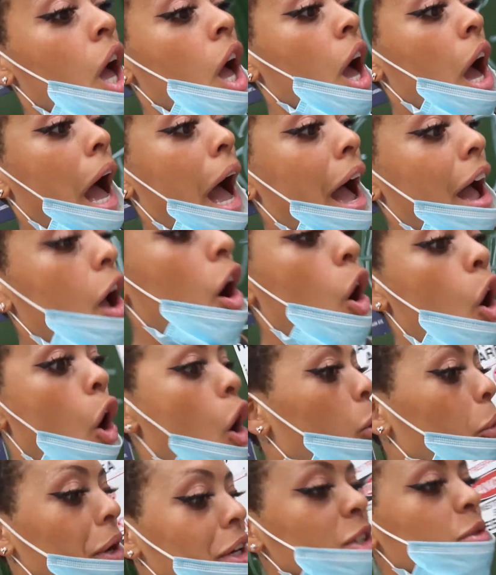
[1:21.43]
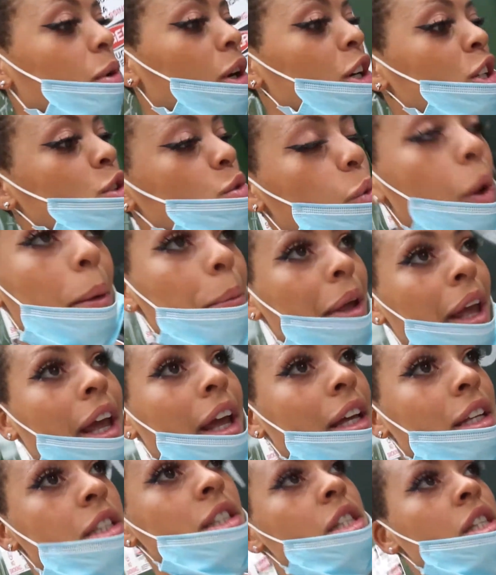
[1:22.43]
I always wear
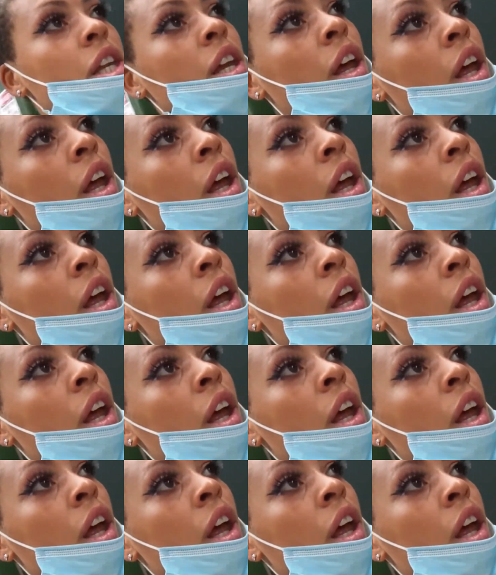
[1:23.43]
sweatpants